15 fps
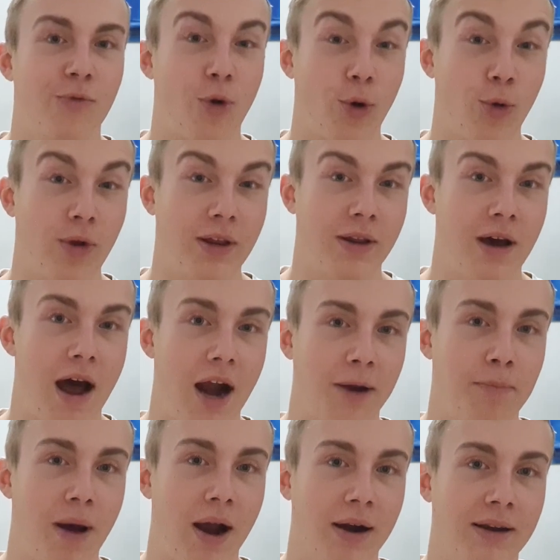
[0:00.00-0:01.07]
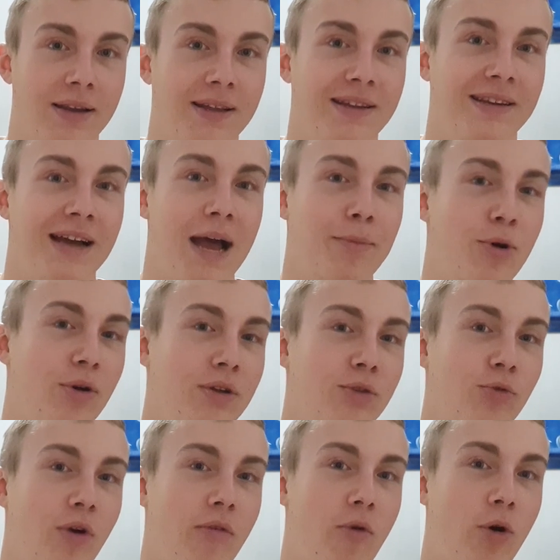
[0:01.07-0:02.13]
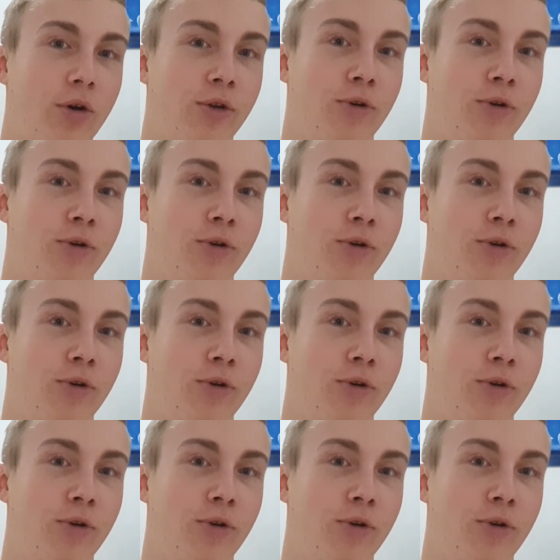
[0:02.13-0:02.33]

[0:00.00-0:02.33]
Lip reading: for doing the hard part, I'm going to reward